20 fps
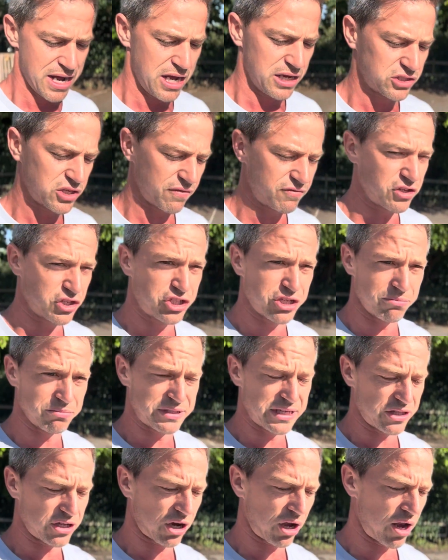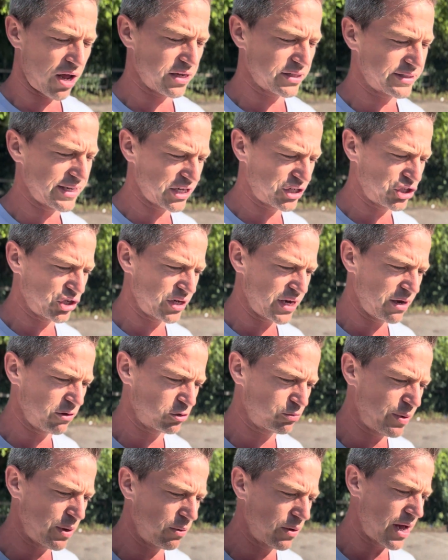So I've just jumped in the class session. It was
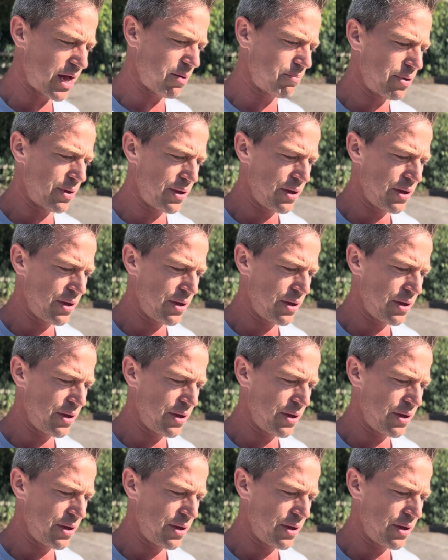build up